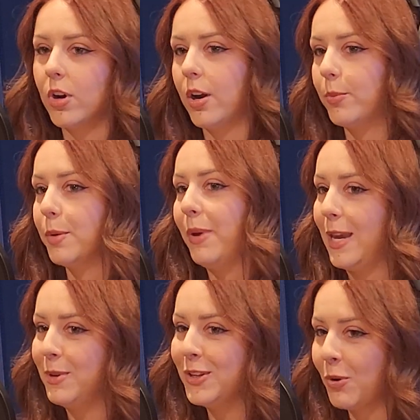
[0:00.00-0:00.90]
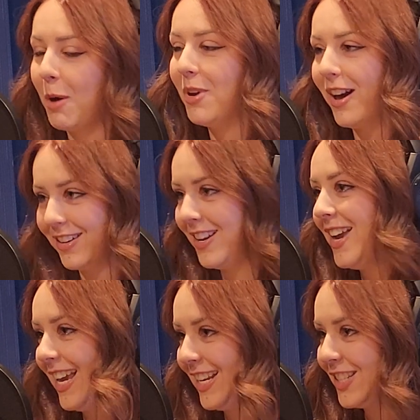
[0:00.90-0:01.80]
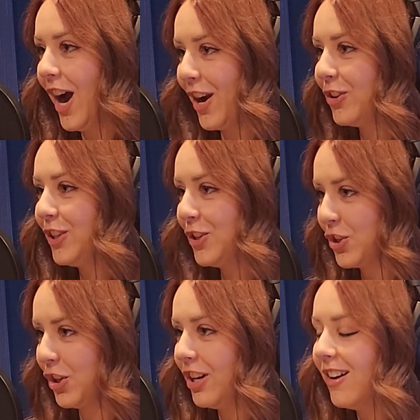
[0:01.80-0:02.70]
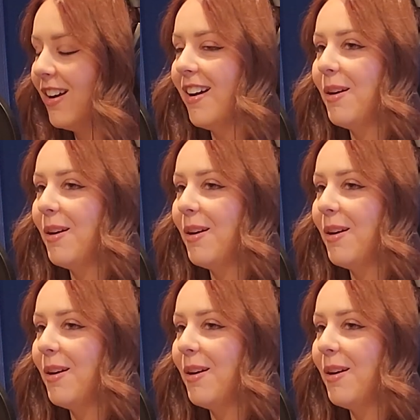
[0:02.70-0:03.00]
or I was a baby, so I'm not entirely sure.